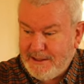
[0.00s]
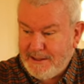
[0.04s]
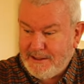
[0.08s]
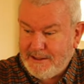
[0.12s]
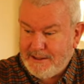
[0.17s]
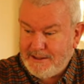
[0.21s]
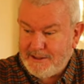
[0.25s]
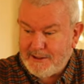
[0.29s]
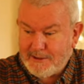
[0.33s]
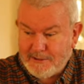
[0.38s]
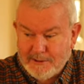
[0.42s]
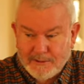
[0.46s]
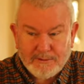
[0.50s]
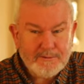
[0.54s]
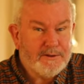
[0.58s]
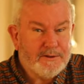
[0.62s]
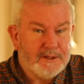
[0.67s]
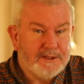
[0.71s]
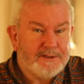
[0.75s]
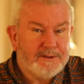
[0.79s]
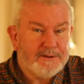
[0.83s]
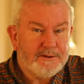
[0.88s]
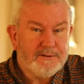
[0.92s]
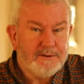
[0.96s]
In their own way
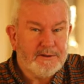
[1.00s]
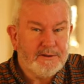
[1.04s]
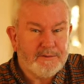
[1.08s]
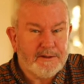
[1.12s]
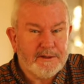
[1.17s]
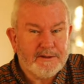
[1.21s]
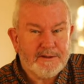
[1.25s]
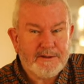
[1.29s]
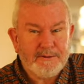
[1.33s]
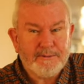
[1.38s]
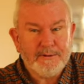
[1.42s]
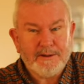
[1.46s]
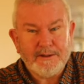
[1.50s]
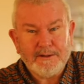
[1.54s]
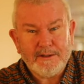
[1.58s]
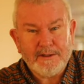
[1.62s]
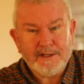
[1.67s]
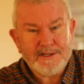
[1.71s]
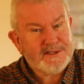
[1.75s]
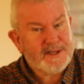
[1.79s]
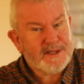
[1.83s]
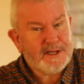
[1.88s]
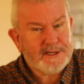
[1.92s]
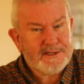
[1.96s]
too, they were a
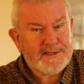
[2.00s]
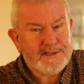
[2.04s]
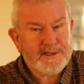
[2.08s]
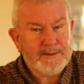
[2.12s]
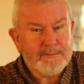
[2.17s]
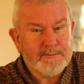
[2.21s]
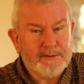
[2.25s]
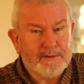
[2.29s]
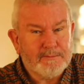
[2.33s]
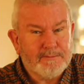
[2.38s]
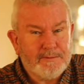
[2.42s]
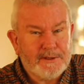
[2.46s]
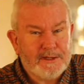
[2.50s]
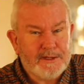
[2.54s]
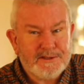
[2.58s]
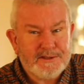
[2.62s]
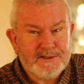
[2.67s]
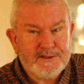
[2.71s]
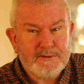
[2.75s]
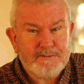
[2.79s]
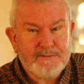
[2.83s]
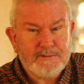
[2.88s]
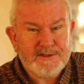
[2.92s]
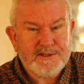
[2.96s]
status symbol because
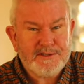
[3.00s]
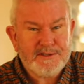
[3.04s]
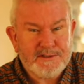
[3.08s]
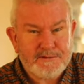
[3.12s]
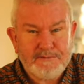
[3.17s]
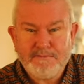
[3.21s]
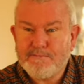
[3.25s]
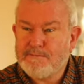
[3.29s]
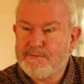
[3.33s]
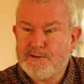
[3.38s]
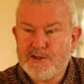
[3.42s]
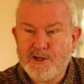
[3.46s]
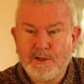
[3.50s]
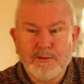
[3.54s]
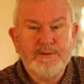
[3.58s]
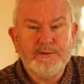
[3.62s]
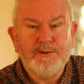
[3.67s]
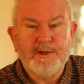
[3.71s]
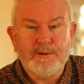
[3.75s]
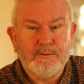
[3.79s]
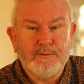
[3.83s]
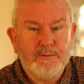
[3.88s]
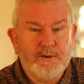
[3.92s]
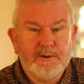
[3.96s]
it was shown to
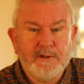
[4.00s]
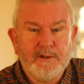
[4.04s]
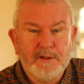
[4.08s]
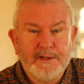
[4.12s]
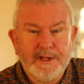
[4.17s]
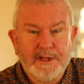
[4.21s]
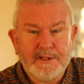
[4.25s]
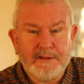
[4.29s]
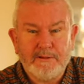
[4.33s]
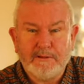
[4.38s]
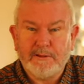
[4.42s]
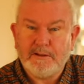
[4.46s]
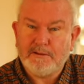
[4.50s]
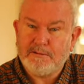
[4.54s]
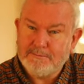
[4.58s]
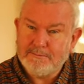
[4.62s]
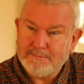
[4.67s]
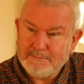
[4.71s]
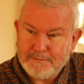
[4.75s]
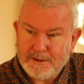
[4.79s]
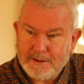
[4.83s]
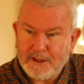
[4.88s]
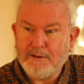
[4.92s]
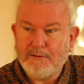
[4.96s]
the world that, look,
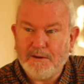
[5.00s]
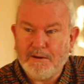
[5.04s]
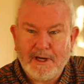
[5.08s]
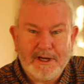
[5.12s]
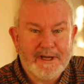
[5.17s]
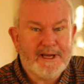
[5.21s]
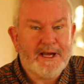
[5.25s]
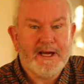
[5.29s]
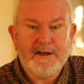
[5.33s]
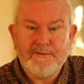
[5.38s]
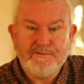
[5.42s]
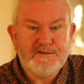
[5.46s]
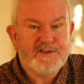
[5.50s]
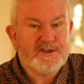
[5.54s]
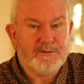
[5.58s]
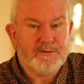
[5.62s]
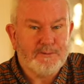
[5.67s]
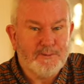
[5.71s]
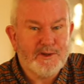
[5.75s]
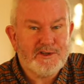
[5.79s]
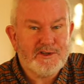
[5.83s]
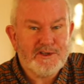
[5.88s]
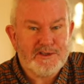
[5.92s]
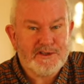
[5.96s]
I have so
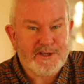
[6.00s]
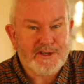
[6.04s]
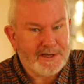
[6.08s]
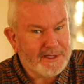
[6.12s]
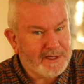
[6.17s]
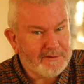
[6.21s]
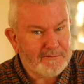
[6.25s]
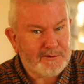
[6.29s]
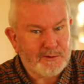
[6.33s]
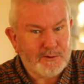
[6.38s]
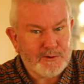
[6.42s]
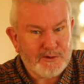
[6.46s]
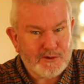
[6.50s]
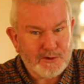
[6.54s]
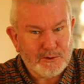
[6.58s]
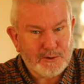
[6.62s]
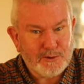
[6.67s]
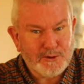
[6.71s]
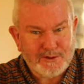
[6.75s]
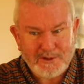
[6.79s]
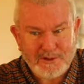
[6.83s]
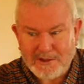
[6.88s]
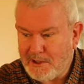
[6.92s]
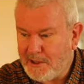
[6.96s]
much that I have to insure it.